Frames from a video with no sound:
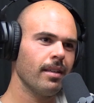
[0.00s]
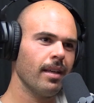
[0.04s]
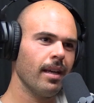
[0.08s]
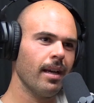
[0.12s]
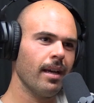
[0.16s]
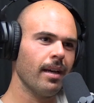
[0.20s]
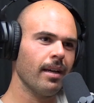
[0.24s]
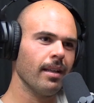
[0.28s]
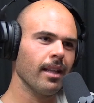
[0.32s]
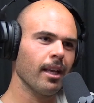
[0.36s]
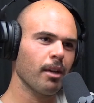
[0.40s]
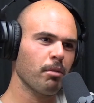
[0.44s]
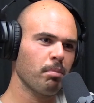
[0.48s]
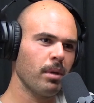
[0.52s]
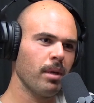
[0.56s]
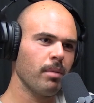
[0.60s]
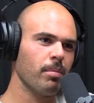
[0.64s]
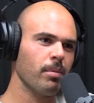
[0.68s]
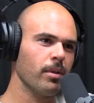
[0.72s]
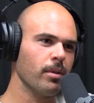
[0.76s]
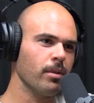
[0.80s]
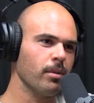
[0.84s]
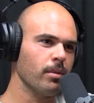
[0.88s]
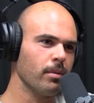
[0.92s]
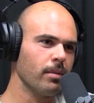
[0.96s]
Yeah, like Thank
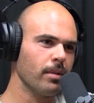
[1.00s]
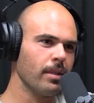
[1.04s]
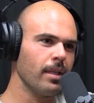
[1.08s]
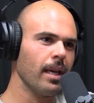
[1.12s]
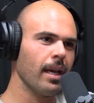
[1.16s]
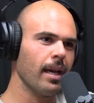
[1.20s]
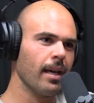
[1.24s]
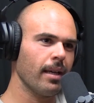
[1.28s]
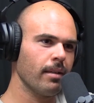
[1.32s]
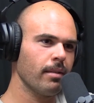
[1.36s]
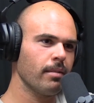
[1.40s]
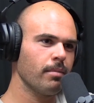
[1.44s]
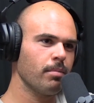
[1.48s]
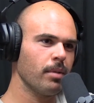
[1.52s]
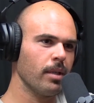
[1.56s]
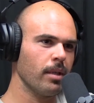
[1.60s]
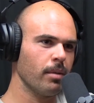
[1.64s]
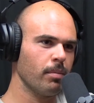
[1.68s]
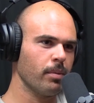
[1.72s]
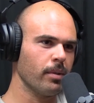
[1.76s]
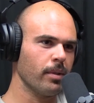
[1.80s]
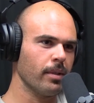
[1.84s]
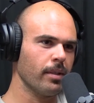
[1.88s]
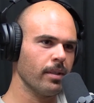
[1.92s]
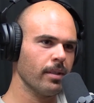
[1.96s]
people you. who get
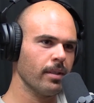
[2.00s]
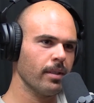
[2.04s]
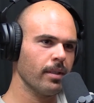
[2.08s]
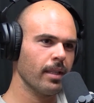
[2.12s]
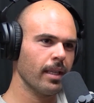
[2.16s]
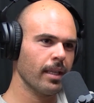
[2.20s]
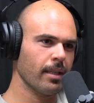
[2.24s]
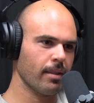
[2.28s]
people, mm-hmm.